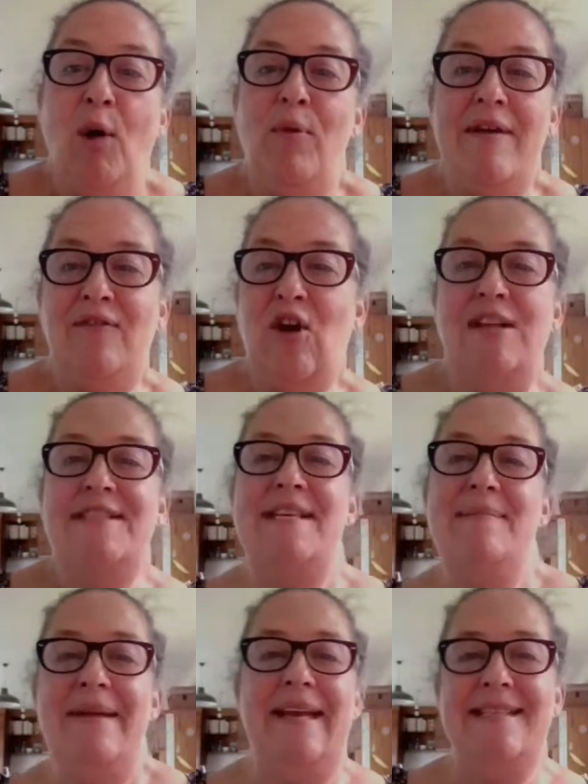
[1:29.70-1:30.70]
we've got
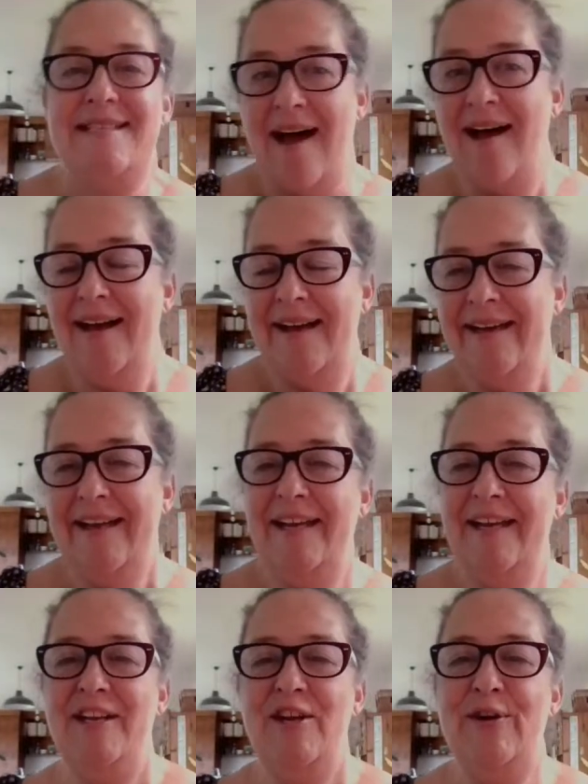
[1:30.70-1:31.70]
some
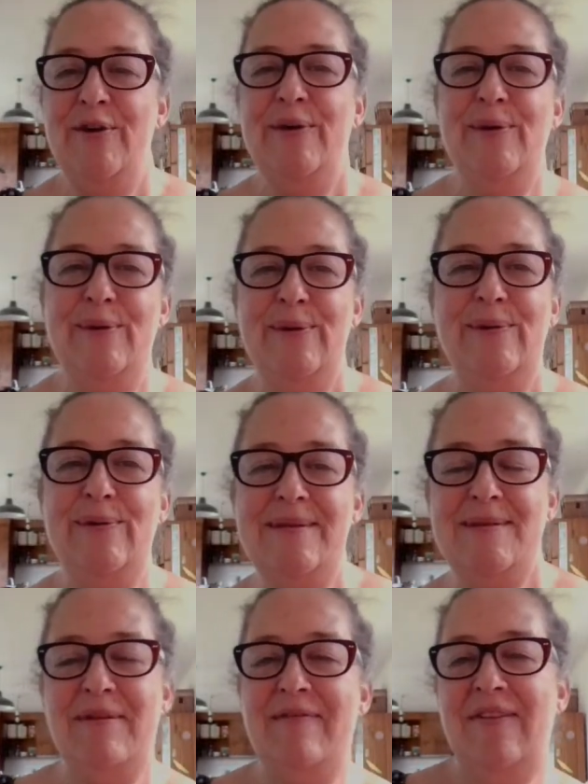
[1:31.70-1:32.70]
exciting
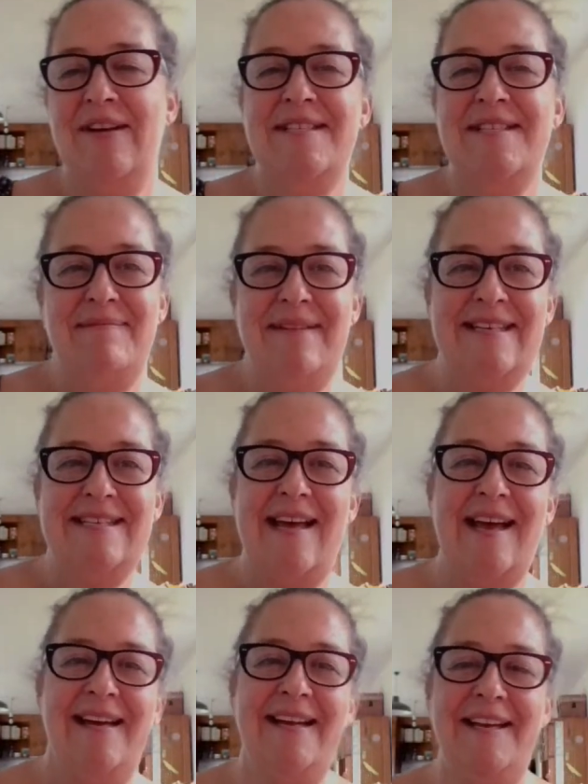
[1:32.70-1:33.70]
news. We've got some
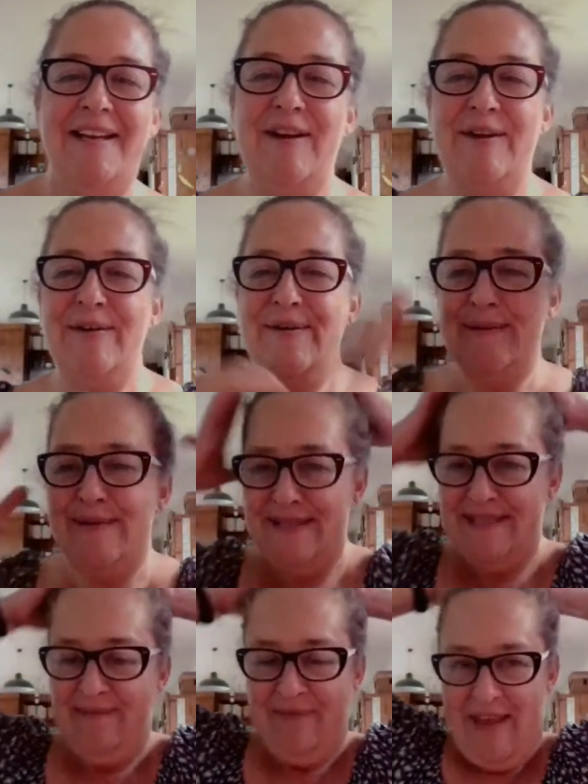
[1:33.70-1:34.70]
exciting
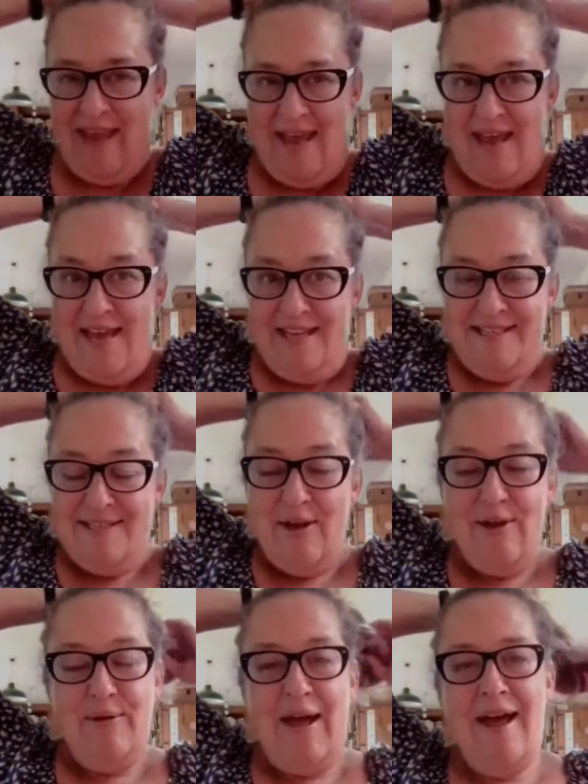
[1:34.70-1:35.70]
news. So
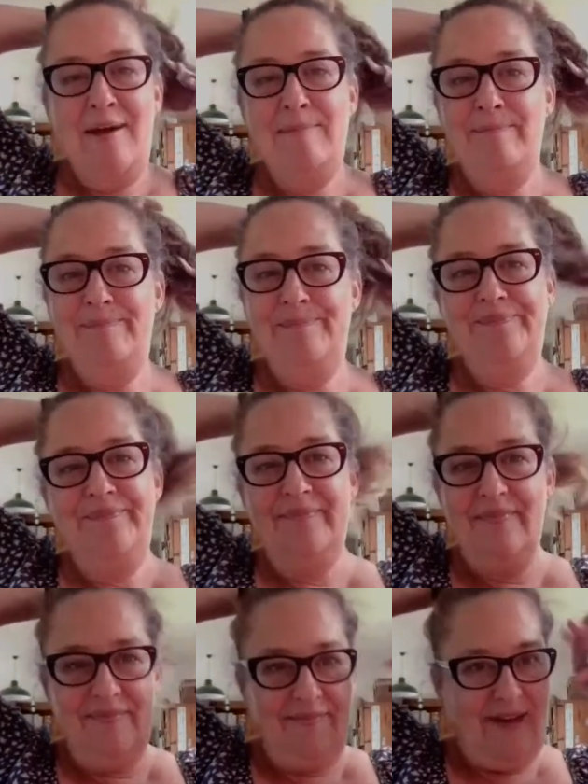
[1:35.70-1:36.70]

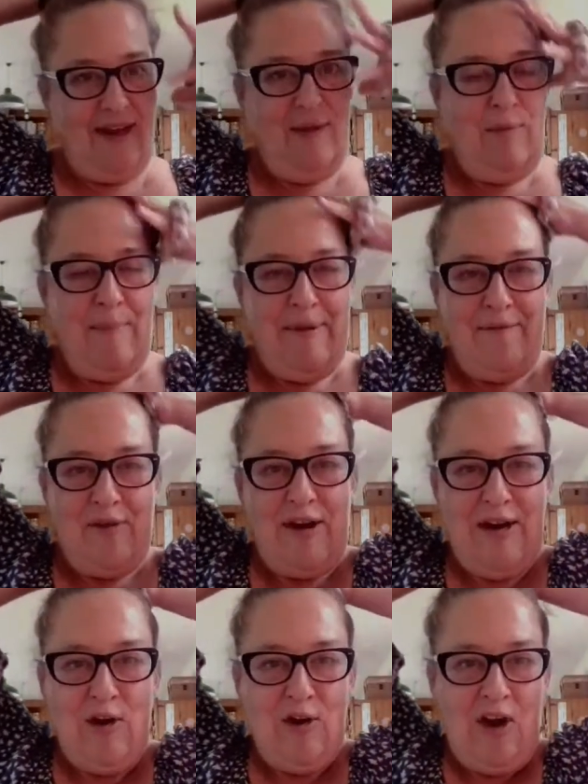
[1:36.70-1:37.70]
it won't be a
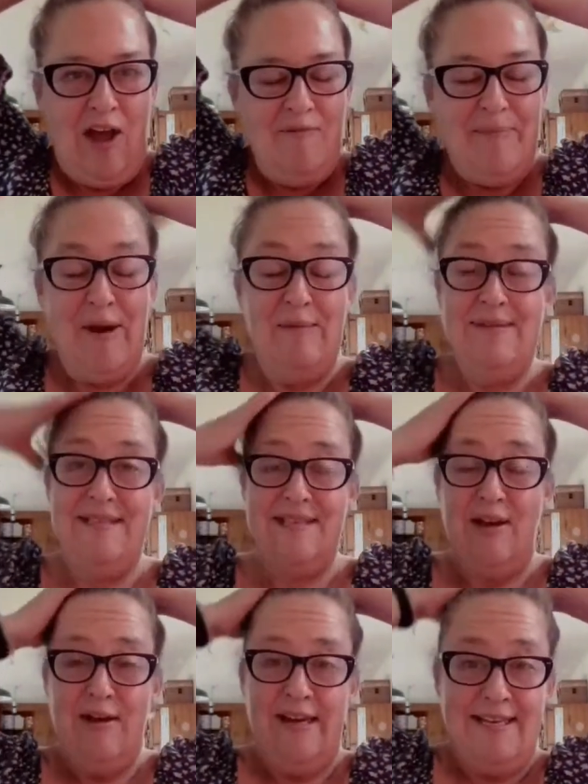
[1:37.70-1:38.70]
very long live, but I was
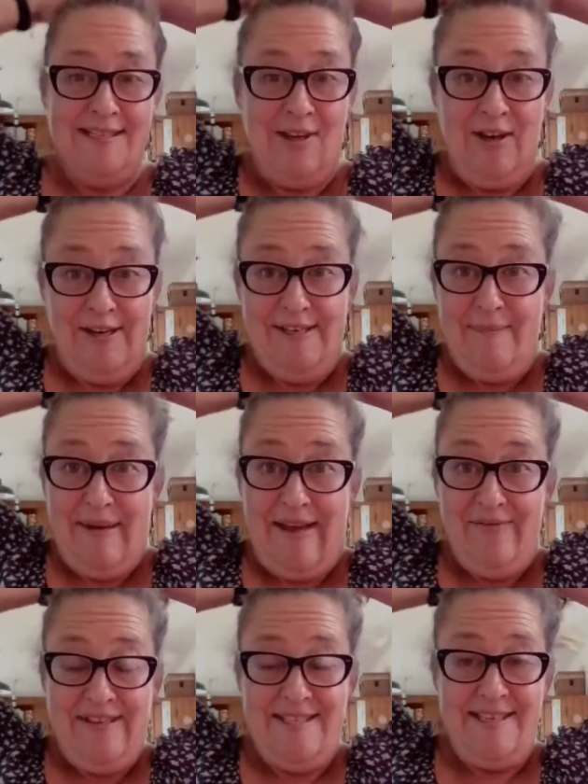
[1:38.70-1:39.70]
so excited
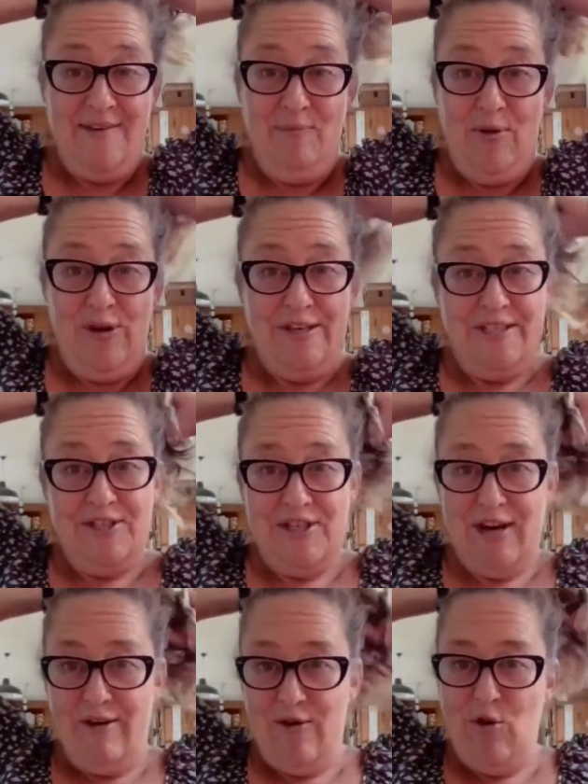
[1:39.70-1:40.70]
about this and wanted to
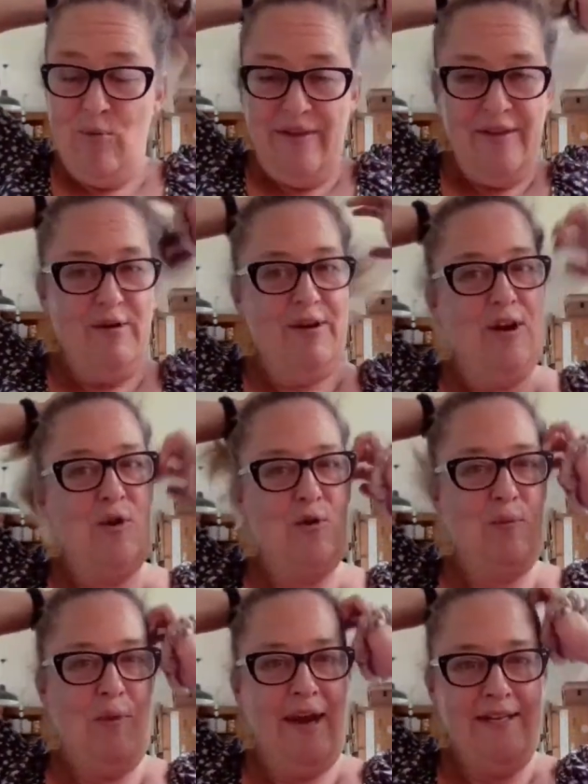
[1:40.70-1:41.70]
share it all with you, and I
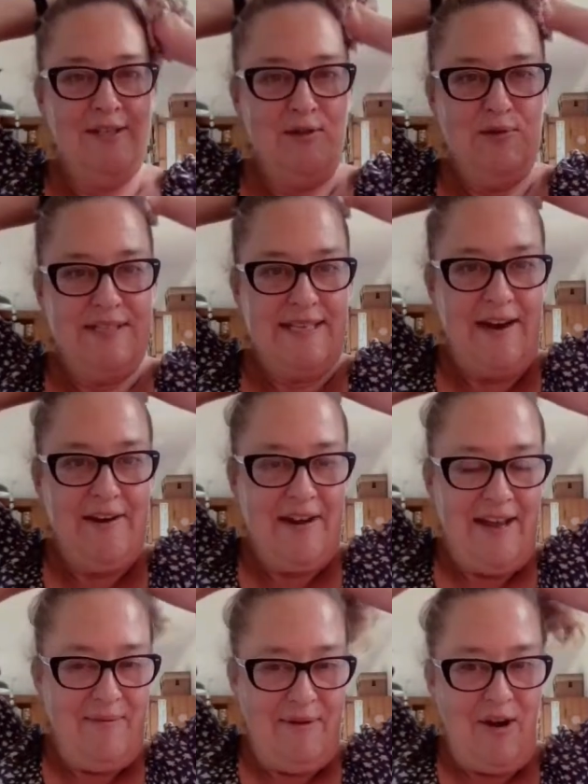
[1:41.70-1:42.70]
couldn't wait till
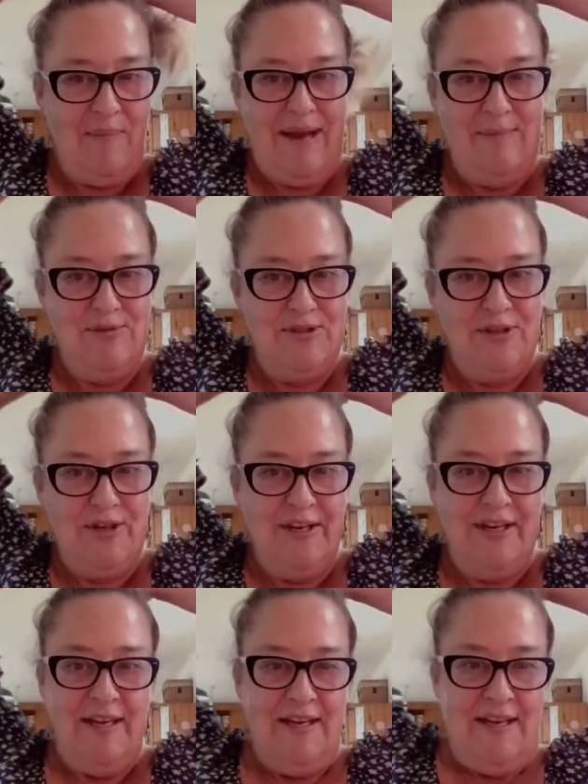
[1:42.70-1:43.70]
Saturday when I'm able
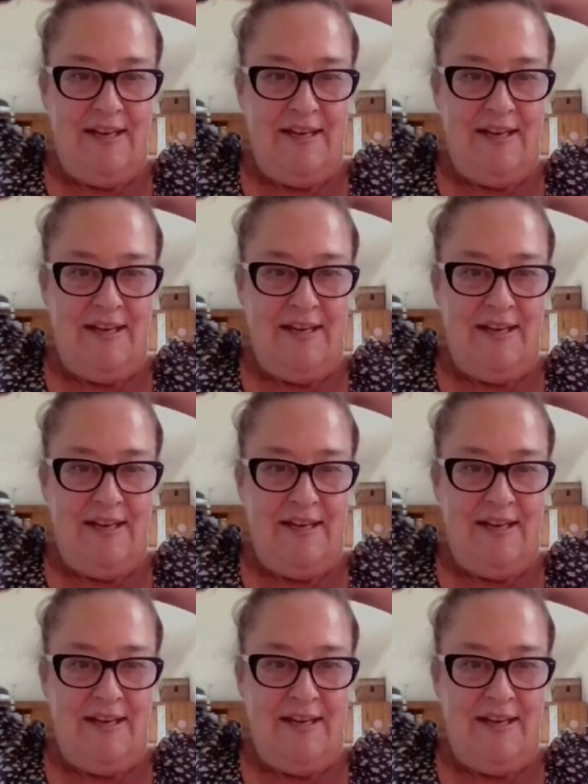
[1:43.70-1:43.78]
to